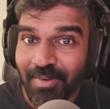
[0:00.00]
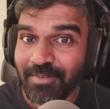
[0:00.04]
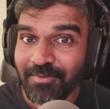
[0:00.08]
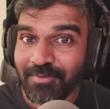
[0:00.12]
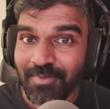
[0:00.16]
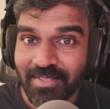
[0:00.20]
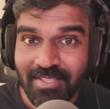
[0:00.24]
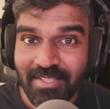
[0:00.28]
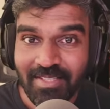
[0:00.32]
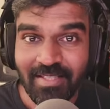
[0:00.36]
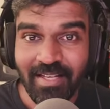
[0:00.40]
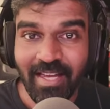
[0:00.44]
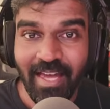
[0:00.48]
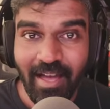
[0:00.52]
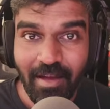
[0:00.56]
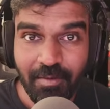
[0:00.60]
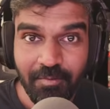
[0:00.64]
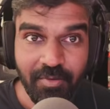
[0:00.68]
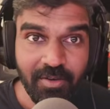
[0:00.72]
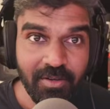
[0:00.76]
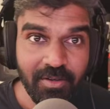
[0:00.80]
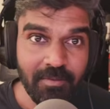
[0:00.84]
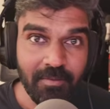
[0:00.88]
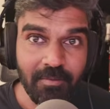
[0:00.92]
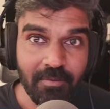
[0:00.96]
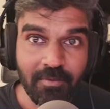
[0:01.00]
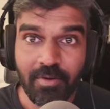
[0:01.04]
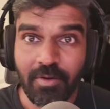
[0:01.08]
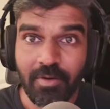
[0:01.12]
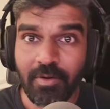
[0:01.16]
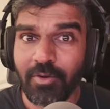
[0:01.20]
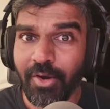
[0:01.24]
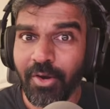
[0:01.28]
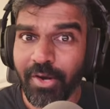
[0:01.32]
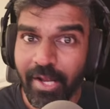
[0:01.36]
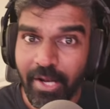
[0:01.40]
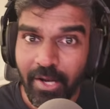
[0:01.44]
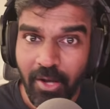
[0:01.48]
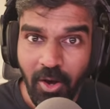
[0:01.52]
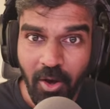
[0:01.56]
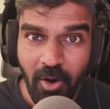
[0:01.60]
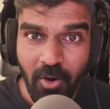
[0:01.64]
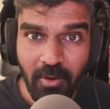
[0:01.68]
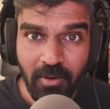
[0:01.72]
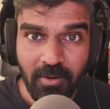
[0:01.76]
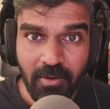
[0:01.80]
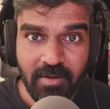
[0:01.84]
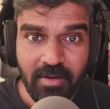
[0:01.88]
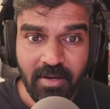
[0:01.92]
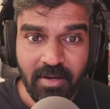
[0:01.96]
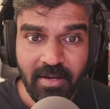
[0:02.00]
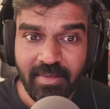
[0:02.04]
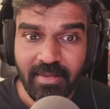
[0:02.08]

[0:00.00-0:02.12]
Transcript: with the camera? Not at all.